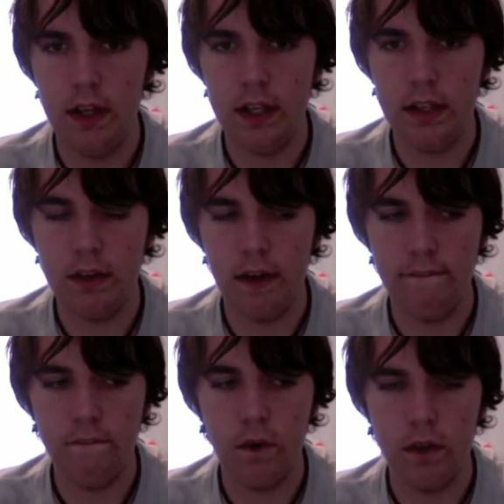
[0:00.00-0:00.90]
you're not
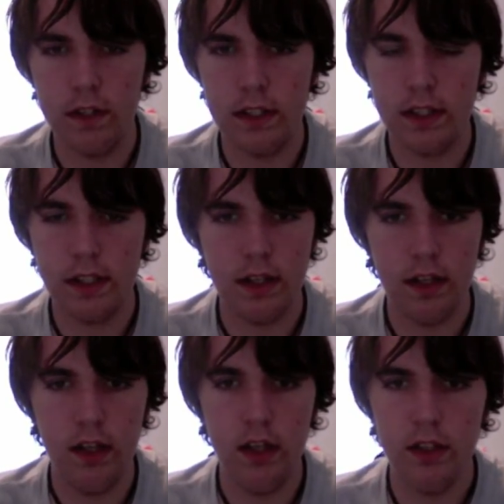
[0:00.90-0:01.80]
forced to
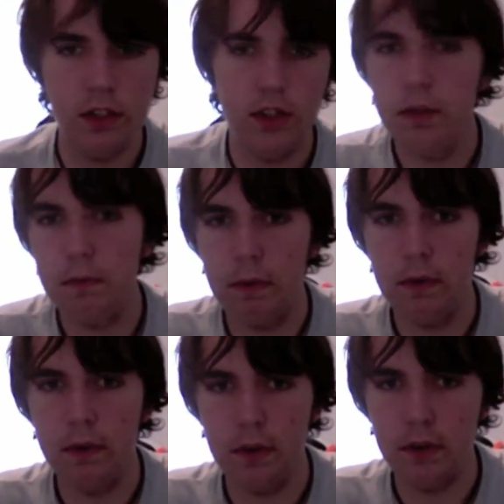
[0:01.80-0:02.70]
zoom through
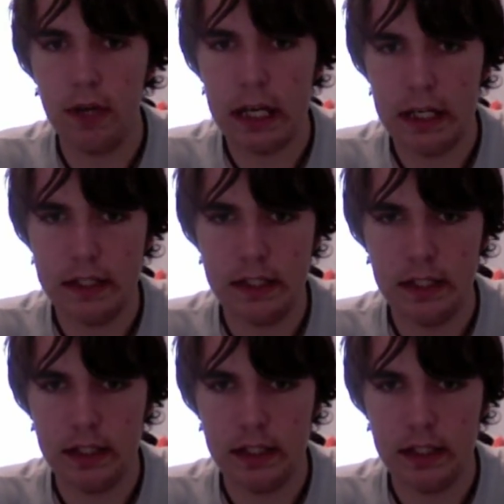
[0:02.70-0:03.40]
your tricks